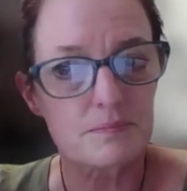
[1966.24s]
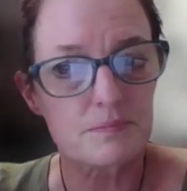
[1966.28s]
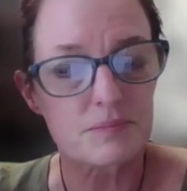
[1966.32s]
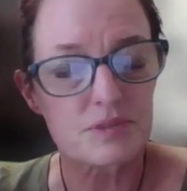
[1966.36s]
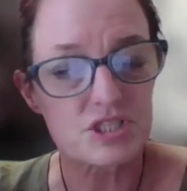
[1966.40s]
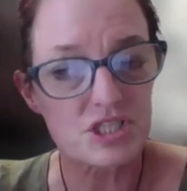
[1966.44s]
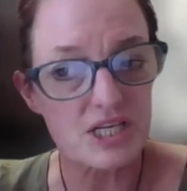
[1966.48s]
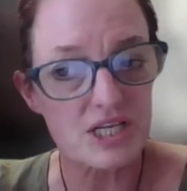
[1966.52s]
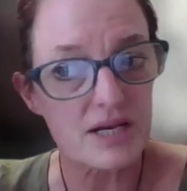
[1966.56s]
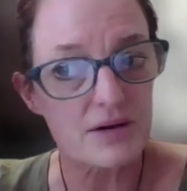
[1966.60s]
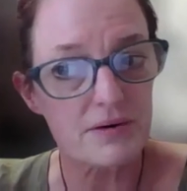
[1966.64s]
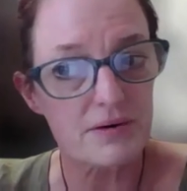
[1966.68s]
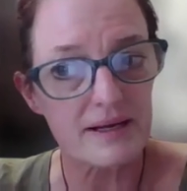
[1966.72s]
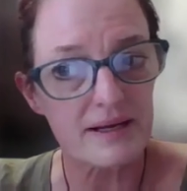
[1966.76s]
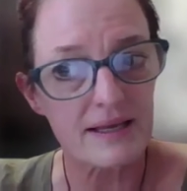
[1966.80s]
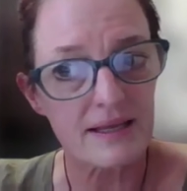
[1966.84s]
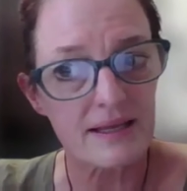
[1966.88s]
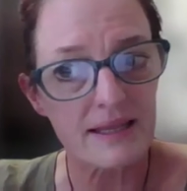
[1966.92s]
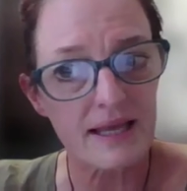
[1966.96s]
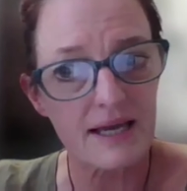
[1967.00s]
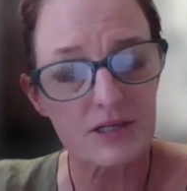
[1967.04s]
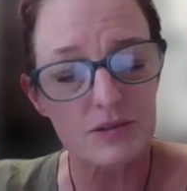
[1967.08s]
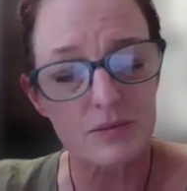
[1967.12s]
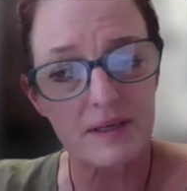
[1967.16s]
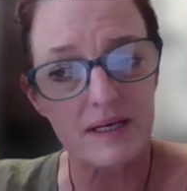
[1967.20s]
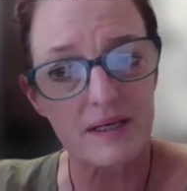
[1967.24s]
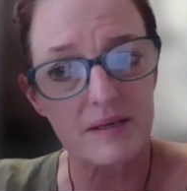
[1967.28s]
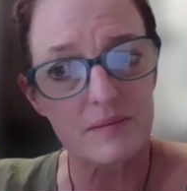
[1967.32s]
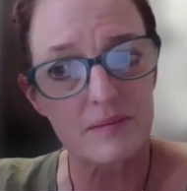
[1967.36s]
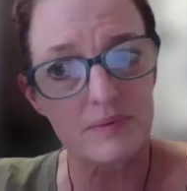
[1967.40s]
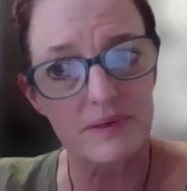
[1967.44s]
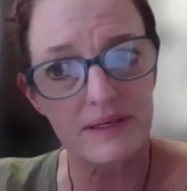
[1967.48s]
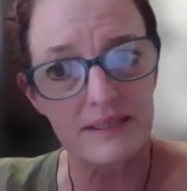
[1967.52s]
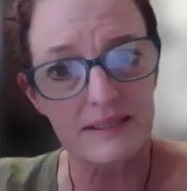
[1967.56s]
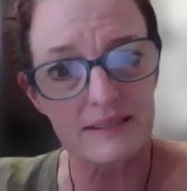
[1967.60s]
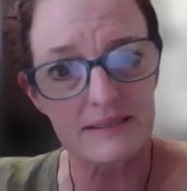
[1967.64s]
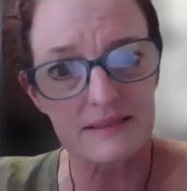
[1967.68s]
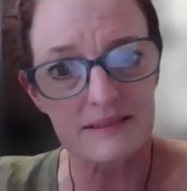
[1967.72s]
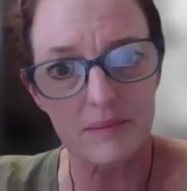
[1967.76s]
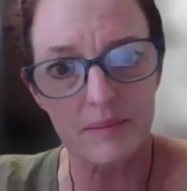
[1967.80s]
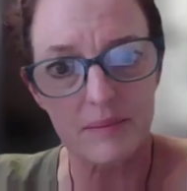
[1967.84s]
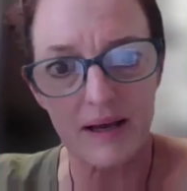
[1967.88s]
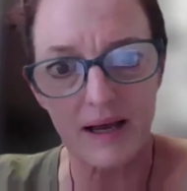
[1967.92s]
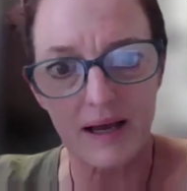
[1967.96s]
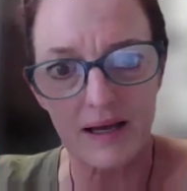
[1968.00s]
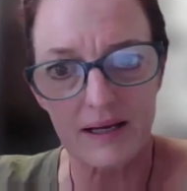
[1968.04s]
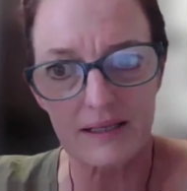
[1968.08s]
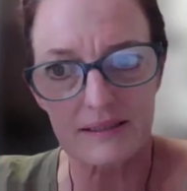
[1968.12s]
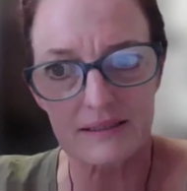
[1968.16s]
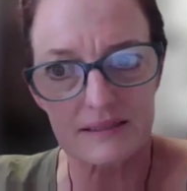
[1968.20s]
sharing in that way brings
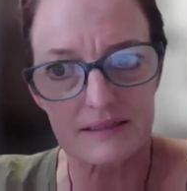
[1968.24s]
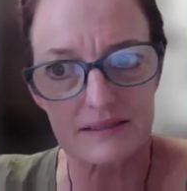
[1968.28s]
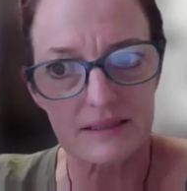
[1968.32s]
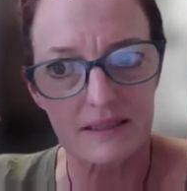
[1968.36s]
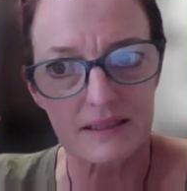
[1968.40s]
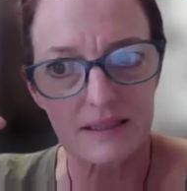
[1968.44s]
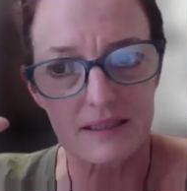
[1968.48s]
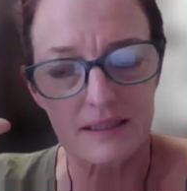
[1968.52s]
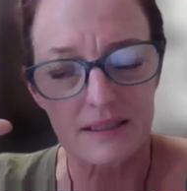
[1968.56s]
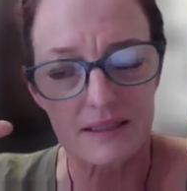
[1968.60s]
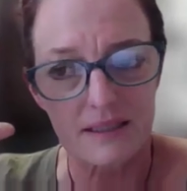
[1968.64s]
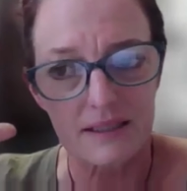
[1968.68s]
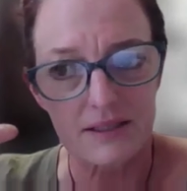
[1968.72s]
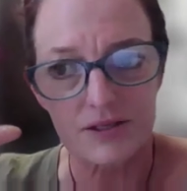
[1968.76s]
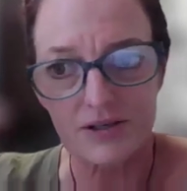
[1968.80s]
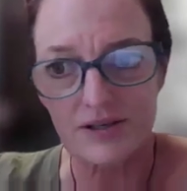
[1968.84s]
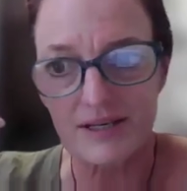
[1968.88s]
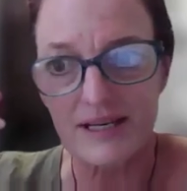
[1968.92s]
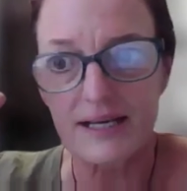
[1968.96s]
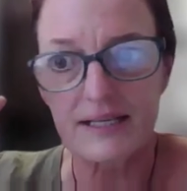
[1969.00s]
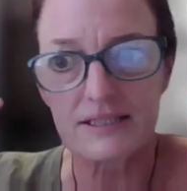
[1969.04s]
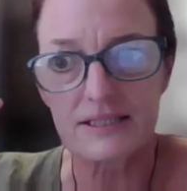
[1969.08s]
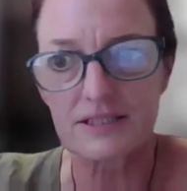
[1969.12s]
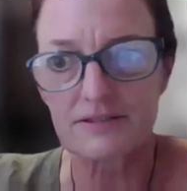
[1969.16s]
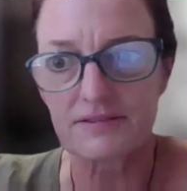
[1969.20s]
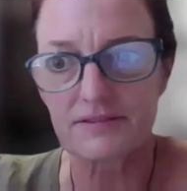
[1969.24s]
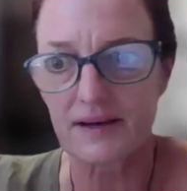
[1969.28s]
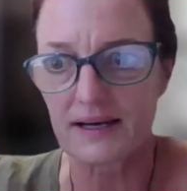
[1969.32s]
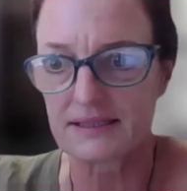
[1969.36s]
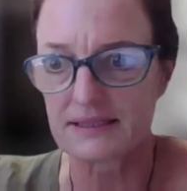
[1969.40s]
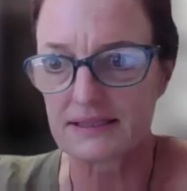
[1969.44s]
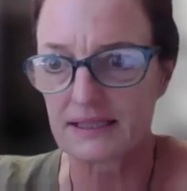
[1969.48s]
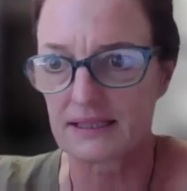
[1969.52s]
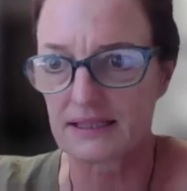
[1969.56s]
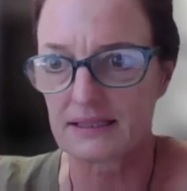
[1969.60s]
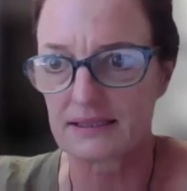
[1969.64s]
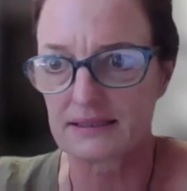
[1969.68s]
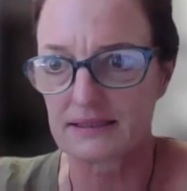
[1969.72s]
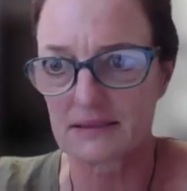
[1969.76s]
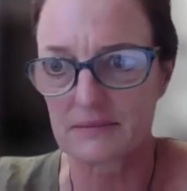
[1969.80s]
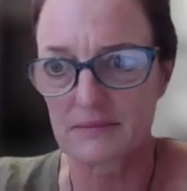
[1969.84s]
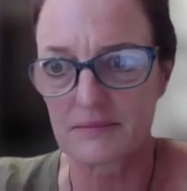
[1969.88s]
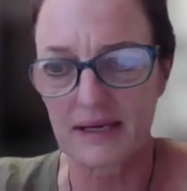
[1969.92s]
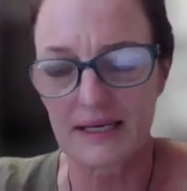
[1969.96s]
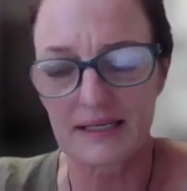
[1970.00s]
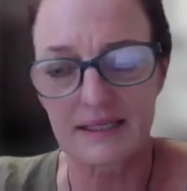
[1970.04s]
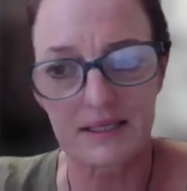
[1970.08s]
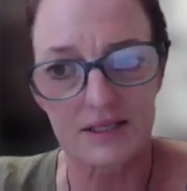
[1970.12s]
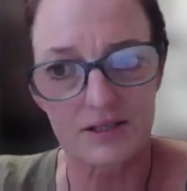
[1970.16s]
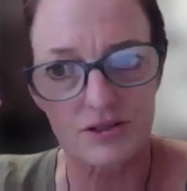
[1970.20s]
about creative ideas and
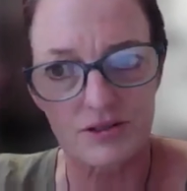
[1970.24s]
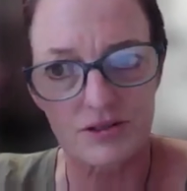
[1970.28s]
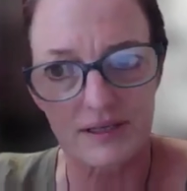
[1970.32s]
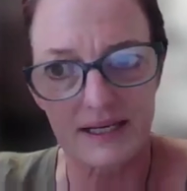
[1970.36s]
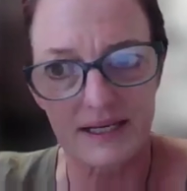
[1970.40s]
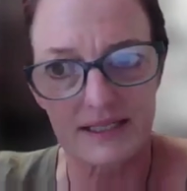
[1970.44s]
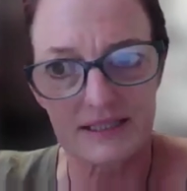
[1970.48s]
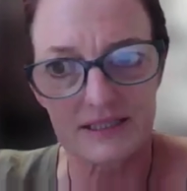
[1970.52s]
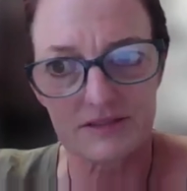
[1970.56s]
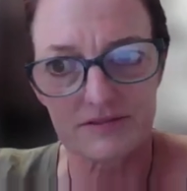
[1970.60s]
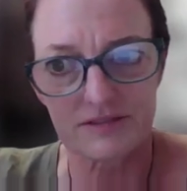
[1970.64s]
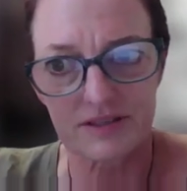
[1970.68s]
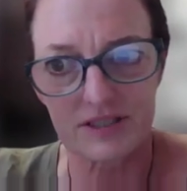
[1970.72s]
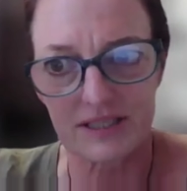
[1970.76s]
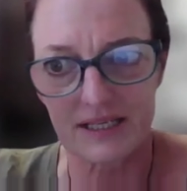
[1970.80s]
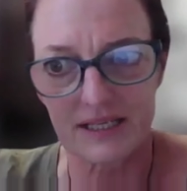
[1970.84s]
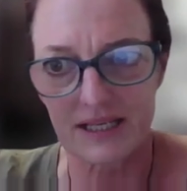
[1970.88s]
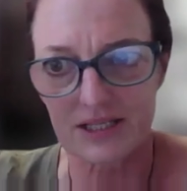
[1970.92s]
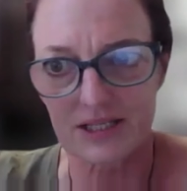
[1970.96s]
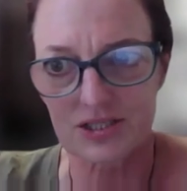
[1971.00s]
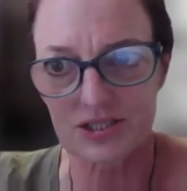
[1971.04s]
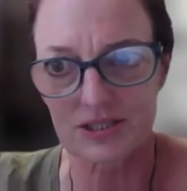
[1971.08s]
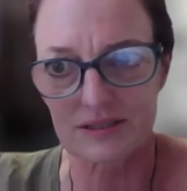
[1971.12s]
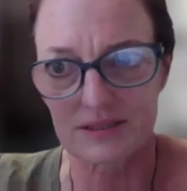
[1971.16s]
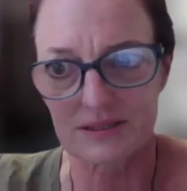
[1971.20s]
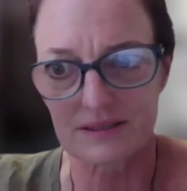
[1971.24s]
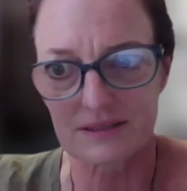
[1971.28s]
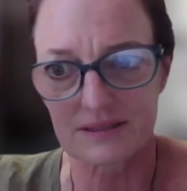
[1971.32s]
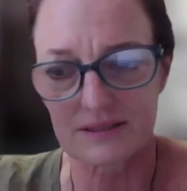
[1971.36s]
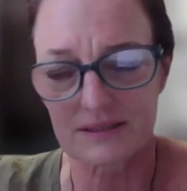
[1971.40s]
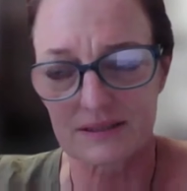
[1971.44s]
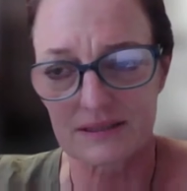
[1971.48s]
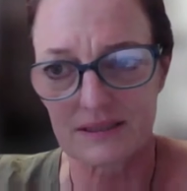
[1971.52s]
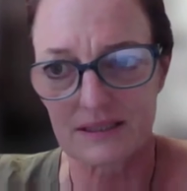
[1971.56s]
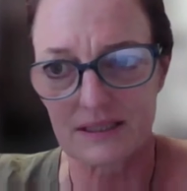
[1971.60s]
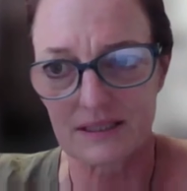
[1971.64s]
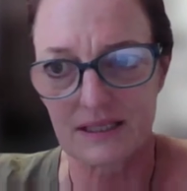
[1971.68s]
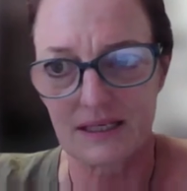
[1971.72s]
making creative connections.